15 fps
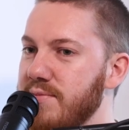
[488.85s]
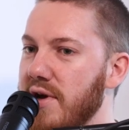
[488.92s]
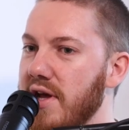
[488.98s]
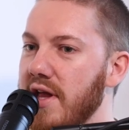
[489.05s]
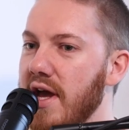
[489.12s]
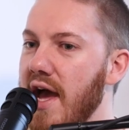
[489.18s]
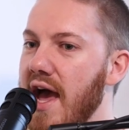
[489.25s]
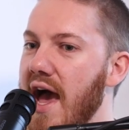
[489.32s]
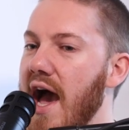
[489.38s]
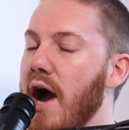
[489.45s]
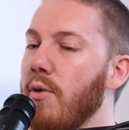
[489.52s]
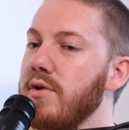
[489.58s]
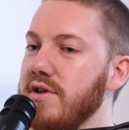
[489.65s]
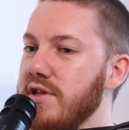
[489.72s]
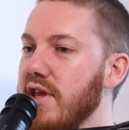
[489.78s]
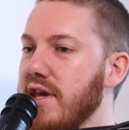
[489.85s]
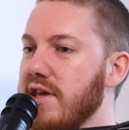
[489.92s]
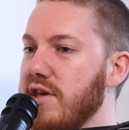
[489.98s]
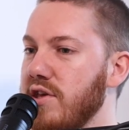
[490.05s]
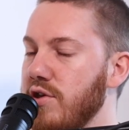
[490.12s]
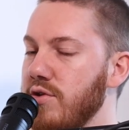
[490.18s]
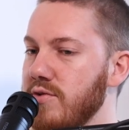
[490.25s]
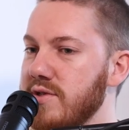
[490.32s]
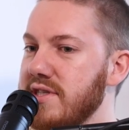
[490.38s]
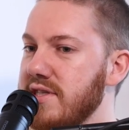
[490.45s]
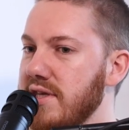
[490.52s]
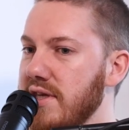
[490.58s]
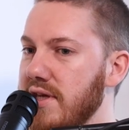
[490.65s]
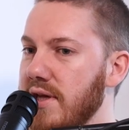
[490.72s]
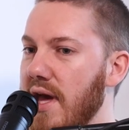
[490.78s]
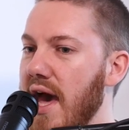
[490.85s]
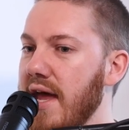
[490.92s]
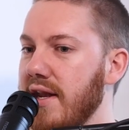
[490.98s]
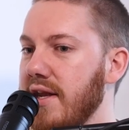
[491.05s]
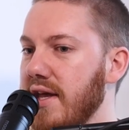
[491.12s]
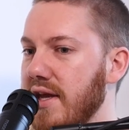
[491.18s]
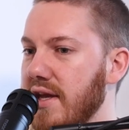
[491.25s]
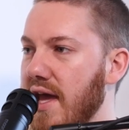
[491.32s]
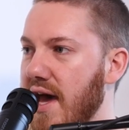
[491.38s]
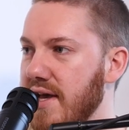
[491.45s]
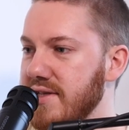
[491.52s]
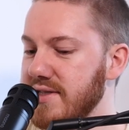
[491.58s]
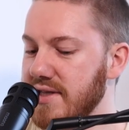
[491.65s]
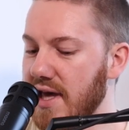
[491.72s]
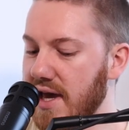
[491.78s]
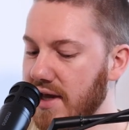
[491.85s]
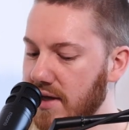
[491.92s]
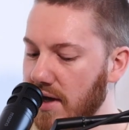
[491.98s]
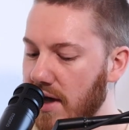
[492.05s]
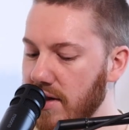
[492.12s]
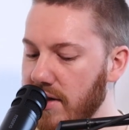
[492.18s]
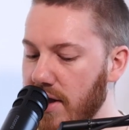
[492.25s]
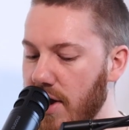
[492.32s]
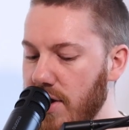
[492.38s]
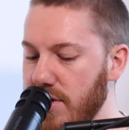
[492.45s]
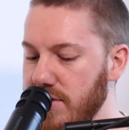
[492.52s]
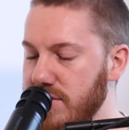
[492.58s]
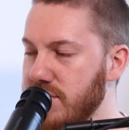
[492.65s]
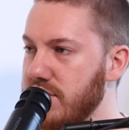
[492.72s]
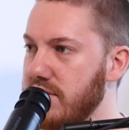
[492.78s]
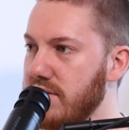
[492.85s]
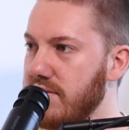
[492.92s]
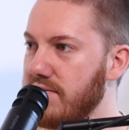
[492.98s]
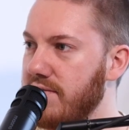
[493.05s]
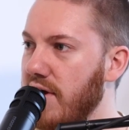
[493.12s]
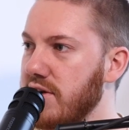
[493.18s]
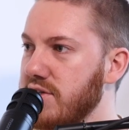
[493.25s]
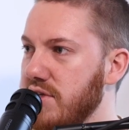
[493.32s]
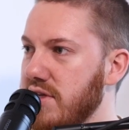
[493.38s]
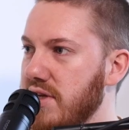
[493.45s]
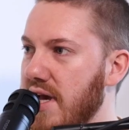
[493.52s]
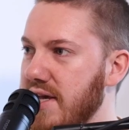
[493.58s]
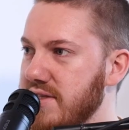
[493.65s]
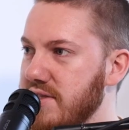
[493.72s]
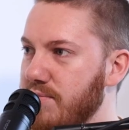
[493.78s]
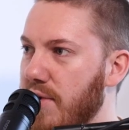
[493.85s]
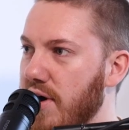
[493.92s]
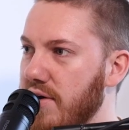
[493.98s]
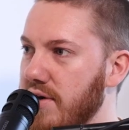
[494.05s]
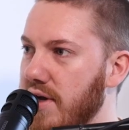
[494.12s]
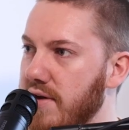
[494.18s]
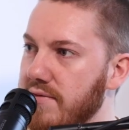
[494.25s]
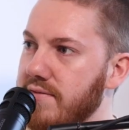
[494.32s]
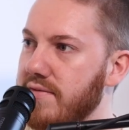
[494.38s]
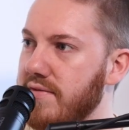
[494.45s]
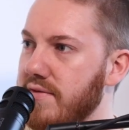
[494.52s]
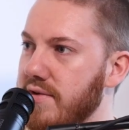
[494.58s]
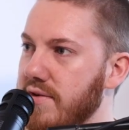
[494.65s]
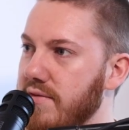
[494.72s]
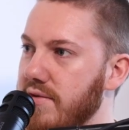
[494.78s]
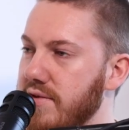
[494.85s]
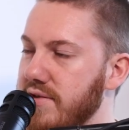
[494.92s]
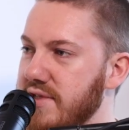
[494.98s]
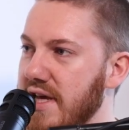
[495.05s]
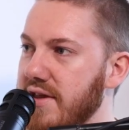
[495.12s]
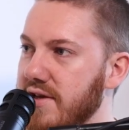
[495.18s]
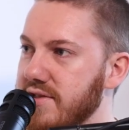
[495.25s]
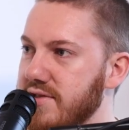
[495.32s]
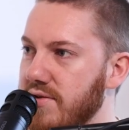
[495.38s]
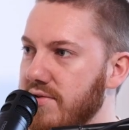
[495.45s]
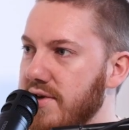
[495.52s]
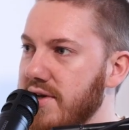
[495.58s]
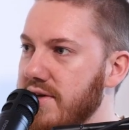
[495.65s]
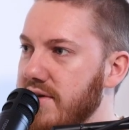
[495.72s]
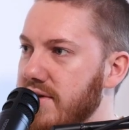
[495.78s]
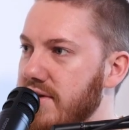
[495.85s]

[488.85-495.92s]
But how would like you see editing as like a large function as a part of telling a story?